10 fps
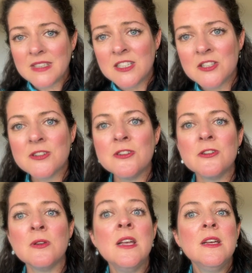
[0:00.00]
And
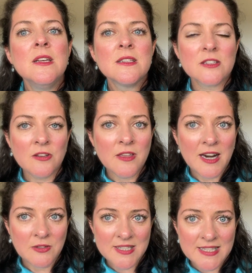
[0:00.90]
two, so that I
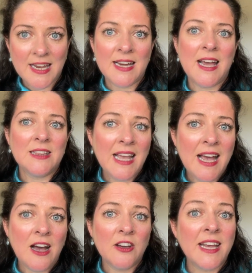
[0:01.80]
could say it out
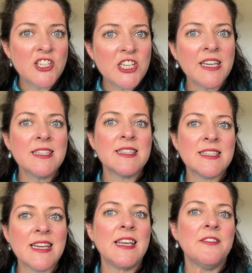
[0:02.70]
loud and check to
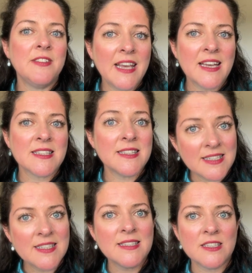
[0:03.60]
see if, yes,
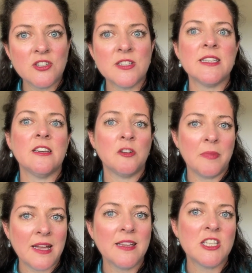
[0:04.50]
this is interesting and
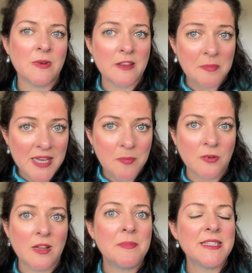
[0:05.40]
compelling to other
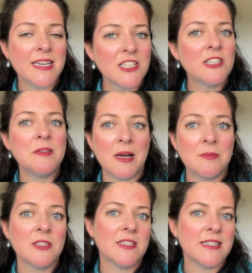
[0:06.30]
people and potentially
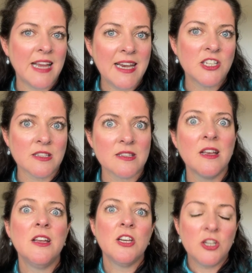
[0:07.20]
publishers and agents,
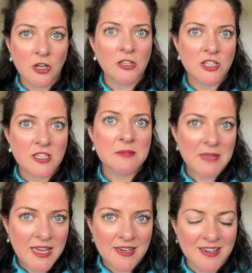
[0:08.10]
not just
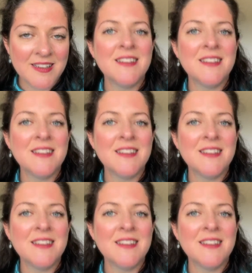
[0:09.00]
me.